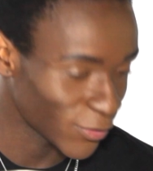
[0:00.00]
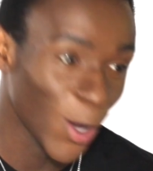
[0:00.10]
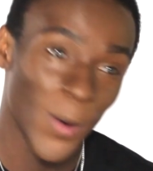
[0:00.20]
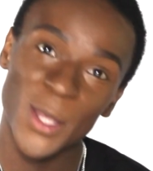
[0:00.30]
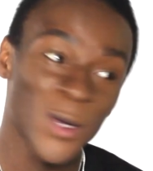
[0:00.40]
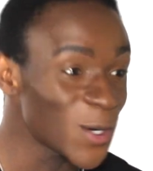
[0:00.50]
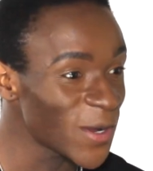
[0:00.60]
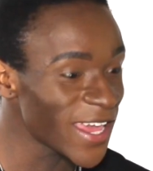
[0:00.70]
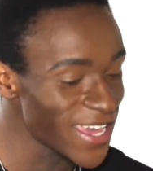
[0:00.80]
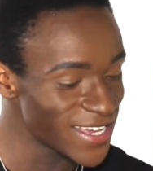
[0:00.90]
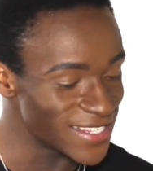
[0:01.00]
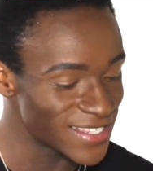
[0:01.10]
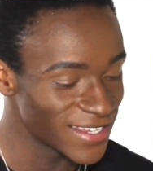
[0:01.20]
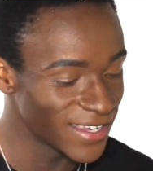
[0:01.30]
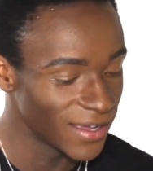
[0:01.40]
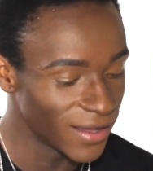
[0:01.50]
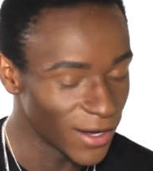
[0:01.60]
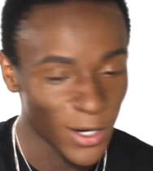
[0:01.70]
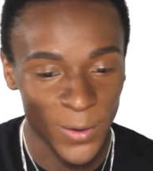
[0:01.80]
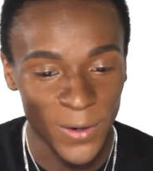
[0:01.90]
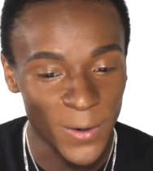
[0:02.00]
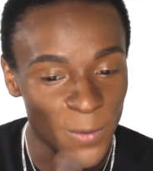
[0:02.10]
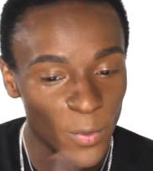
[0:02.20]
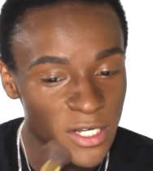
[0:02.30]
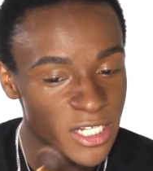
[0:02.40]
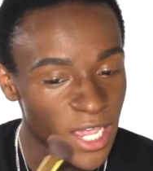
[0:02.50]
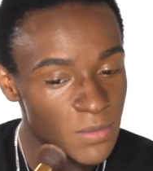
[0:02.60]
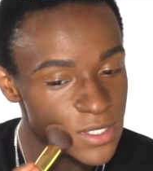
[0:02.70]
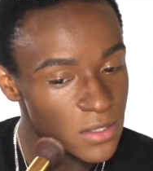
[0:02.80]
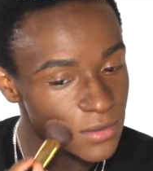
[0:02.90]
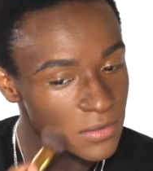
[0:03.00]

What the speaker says: Oh, look who it is! Good boy, James.